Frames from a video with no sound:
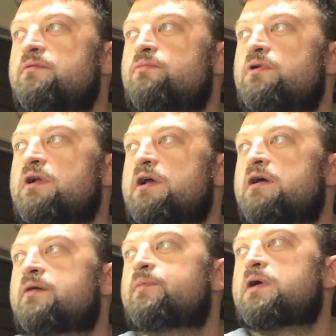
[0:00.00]
Putting
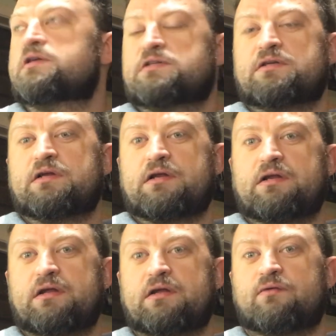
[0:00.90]
a president
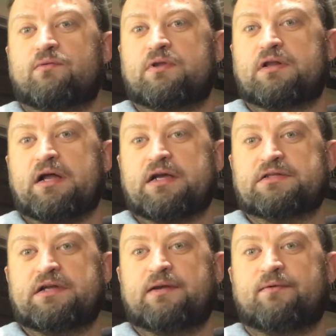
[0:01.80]
in with the last
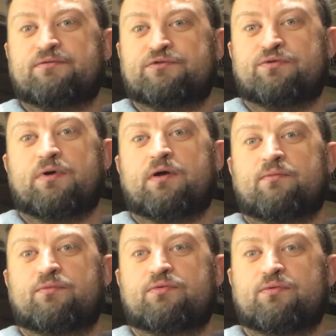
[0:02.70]
name of
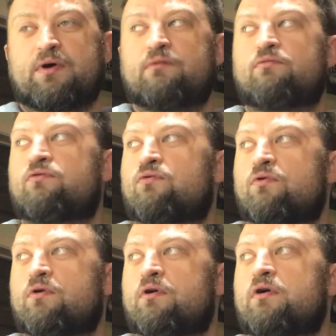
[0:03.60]
Trump right
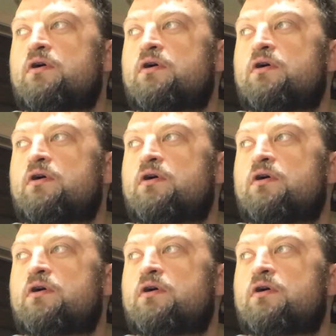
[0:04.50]
before